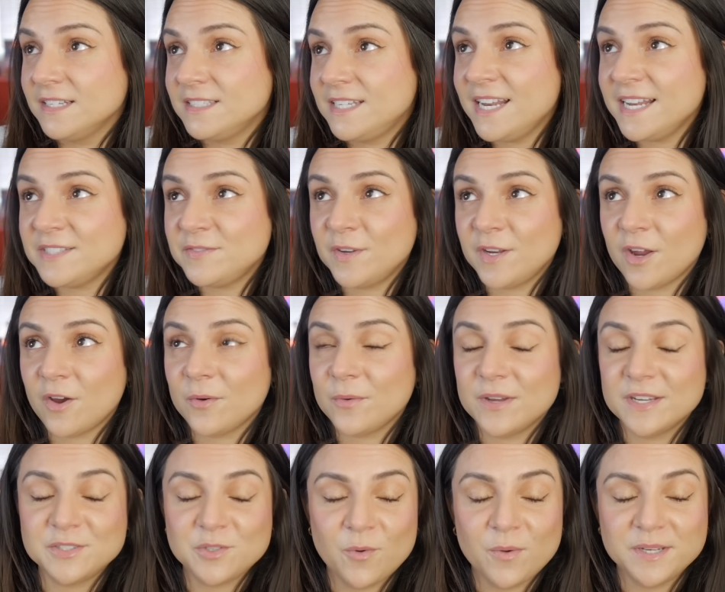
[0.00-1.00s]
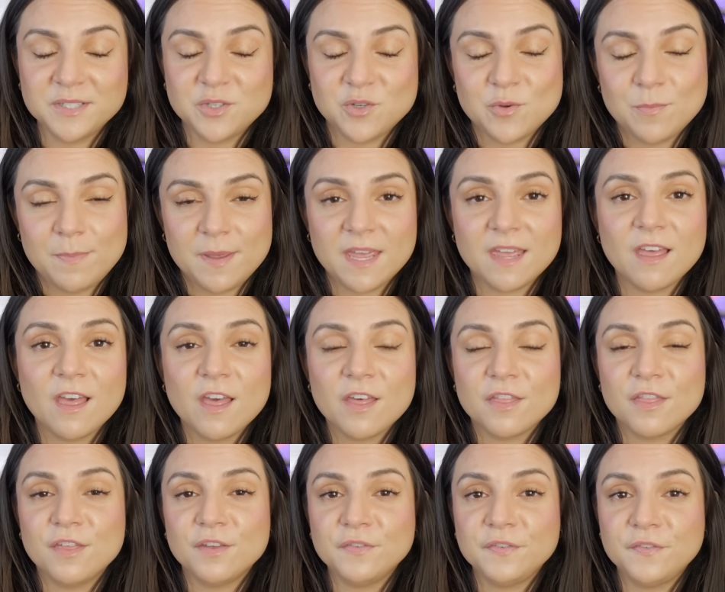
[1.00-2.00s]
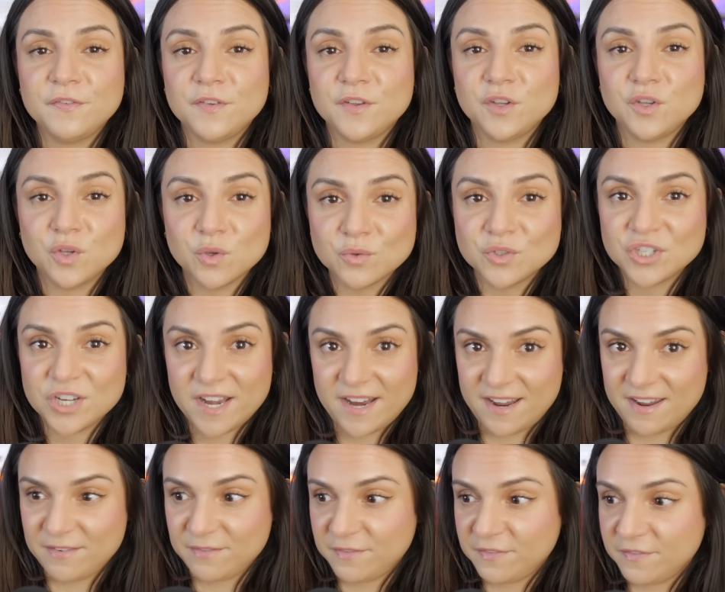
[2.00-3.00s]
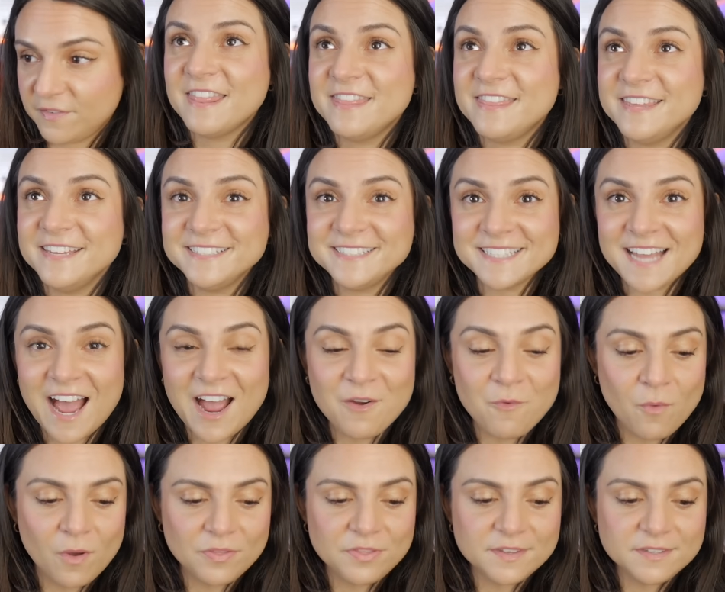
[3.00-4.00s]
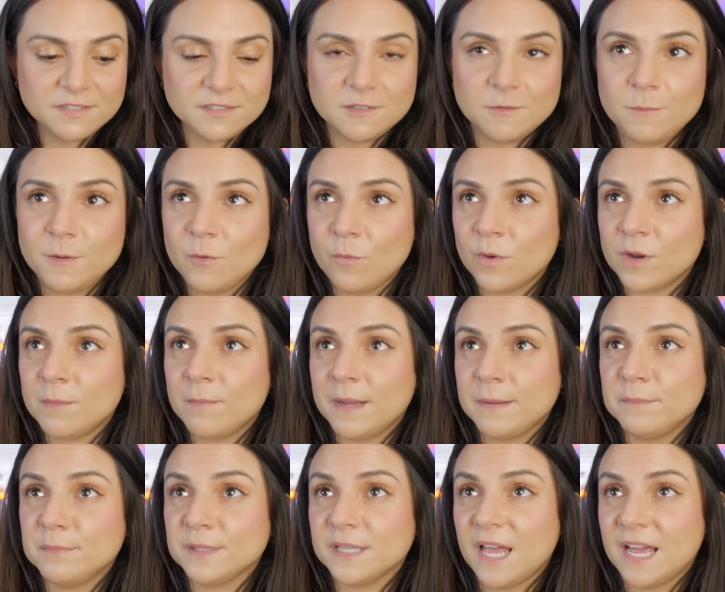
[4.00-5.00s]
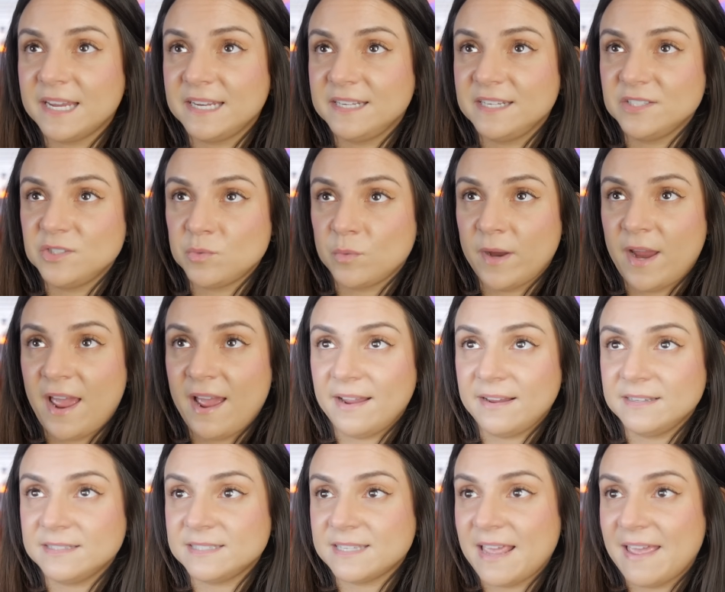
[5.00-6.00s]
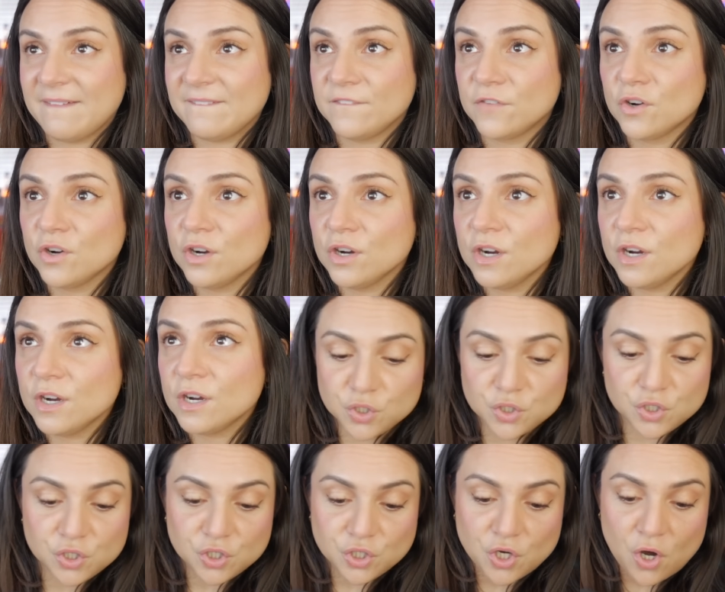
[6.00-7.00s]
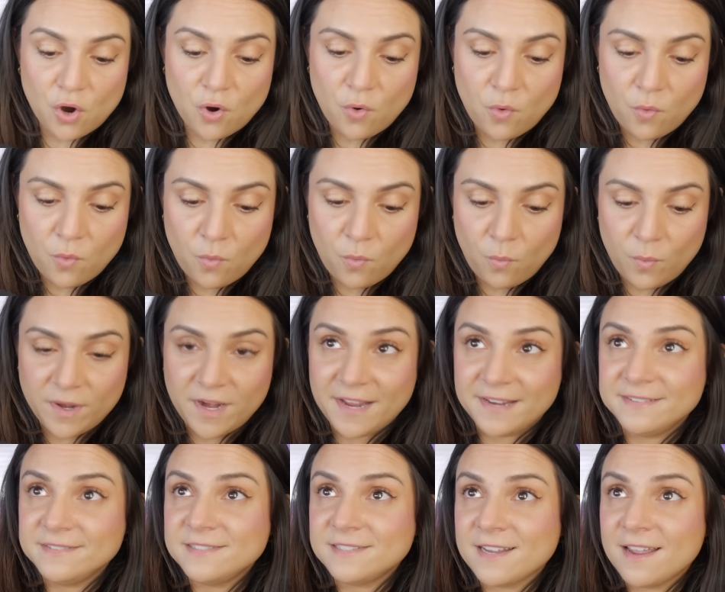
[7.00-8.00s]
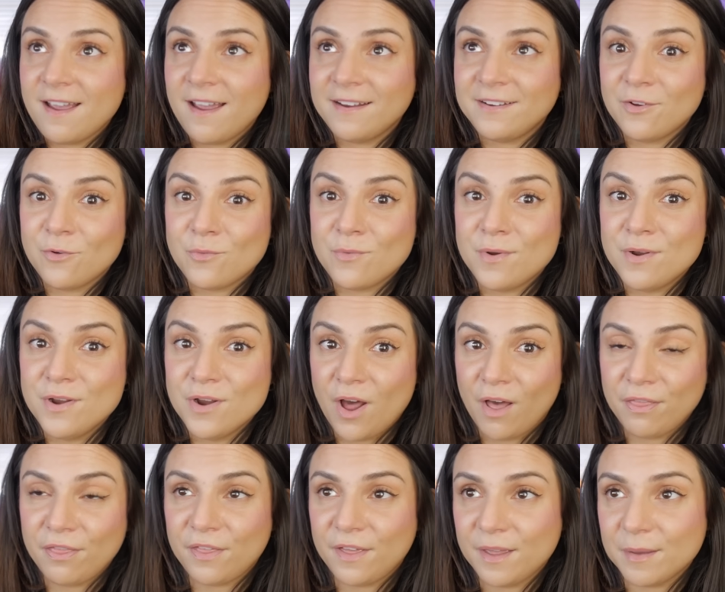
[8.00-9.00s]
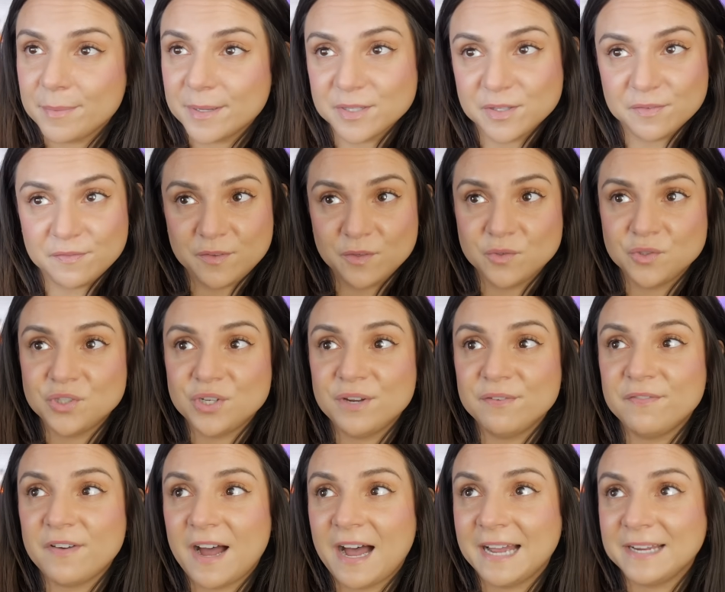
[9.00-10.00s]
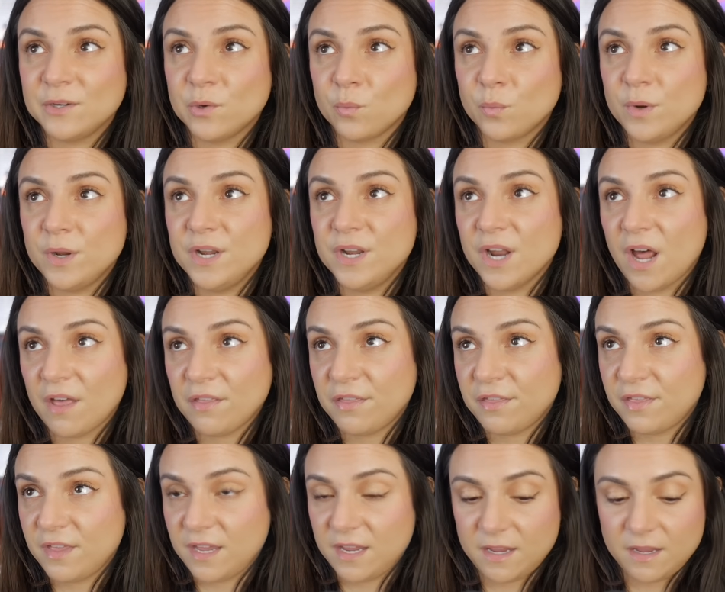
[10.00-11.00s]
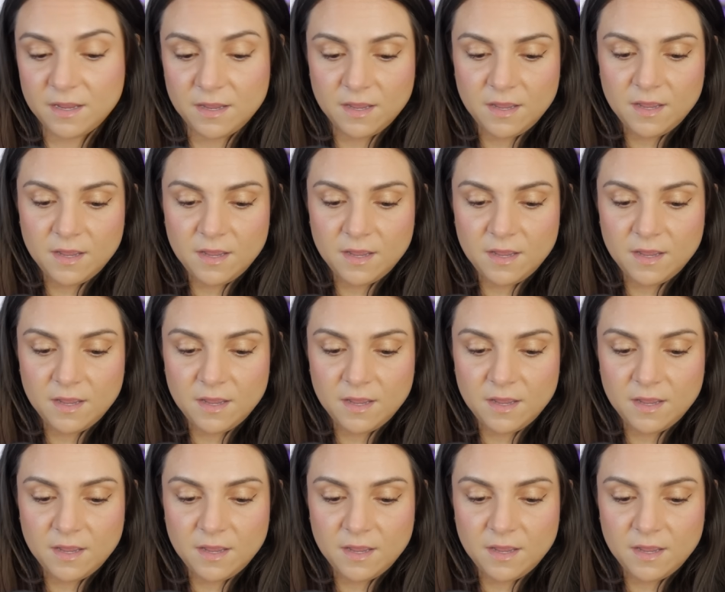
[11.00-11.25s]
Today's video is going to be The Fugitive. This, I want this to be one of my blindest reacts ever. So when I say I know nothing about The Fugitive, I know nothing.